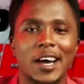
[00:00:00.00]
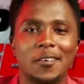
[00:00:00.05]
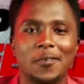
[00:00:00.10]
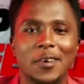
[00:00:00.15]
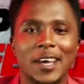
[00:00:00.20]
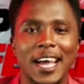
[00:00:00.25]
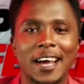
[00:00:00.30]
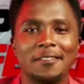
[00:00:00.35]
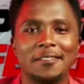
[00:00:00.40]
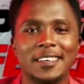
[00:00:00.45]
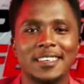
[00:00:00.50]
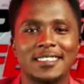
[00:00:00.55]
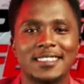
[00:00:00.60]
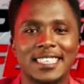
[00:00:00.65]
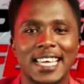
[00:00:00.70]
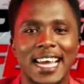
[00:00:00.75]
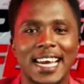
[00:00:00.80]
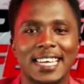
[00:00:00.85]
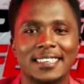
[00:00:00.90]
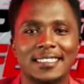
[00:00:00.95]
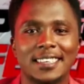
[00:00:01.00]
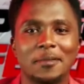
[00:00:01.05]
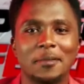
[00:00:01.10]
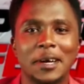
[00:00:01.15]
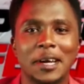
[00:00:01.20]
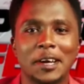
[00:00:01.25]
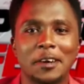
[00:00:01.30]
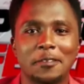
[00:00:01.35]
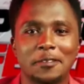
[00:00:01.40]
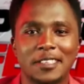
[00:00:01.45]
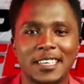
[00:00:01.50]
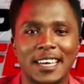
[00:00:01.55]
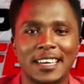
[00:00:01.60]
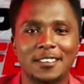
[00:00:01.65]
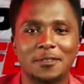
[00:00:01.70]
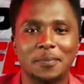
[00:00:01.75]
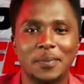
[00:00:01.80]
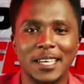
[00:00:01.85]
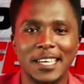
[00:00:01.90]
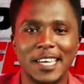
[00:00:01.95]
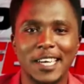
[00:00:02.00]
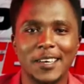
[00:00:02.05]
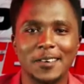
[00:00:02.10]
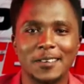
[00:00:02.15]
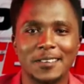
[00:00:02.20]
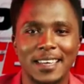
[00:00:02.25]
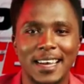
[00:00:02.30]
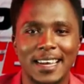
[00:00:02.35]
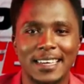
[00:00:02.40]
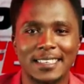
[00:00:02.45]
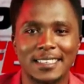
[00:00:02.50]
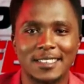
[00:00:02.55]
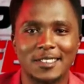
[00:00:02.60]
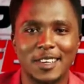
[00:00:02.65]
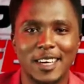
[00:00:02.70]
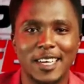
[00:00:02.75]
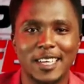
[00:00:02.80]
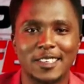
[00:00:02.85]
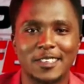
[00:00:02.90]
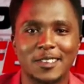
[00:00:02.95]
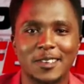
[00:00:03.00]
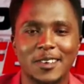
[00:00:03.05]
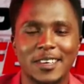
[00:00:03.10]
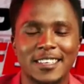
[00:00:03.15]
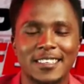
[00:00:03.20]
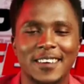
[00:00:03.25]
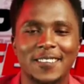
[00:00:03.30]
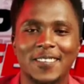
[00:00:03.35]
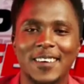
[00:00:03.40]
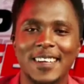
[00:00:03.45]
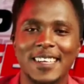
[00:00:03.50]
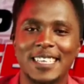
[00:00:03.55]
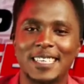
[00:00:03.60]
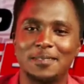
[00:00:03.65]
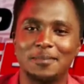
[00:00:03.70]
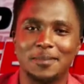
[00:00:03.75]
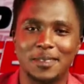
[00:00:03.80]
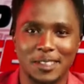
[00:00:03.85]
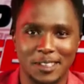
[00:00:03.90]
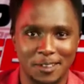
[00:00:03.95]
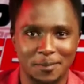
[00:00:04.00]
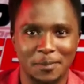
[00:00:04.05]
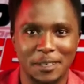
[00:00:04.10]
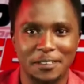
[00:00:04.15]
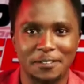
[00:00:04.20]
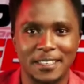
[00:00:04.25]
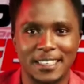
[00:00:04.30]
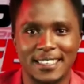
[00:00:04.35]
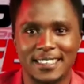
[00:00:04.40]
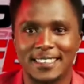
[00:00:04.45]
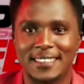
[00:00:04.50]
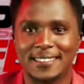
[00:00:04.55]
We have this and a summary of today's big news and the trending stories. Welcome to Speedfeed.